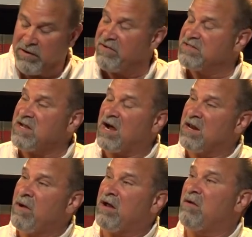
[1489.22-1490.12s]
if he's talking
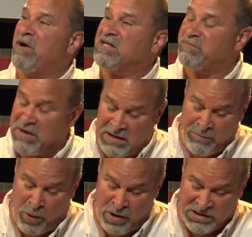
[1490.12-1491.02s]
about us being
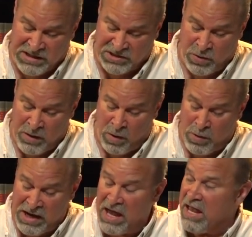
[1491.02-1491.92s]
born in such a way where
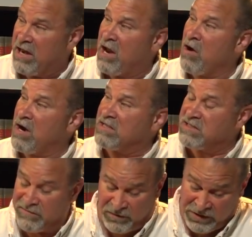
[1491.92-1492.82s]
we inherit a
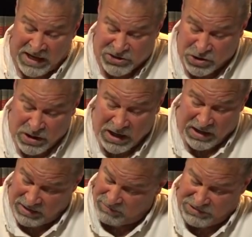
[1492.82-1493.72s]
sinful nature,
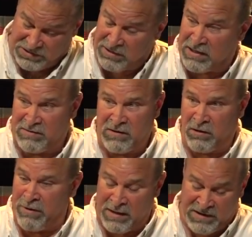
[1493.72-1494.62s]
just look at little
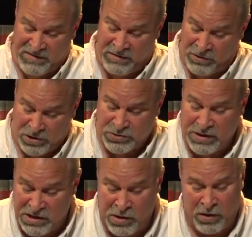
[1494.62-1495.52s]
babies in the nursery,
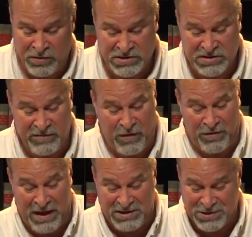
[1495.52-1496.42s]
you know there's a sinful
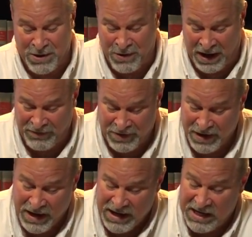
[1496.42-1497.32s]
nature going on there,
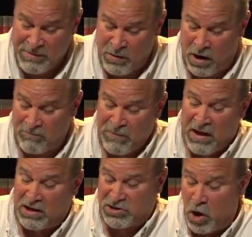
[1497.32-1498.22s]
he'd be wrong.
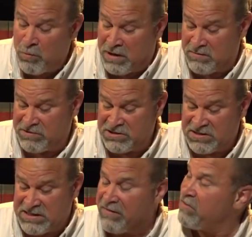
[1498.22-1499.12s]
Atonement, Jesus'
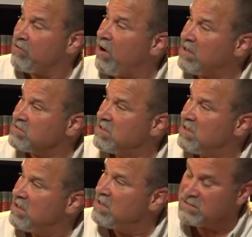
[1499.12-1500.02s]
death on the cross.
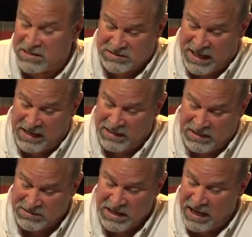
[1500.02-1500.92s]
He says that
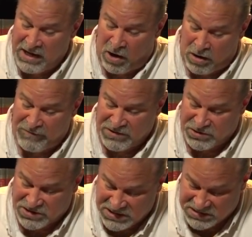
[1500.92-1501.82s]
is an artificial
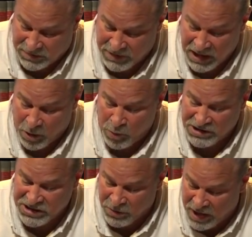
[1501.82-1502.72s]
system.
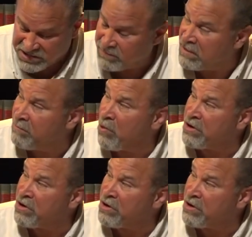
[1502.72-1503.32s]
Regeneration, meaning born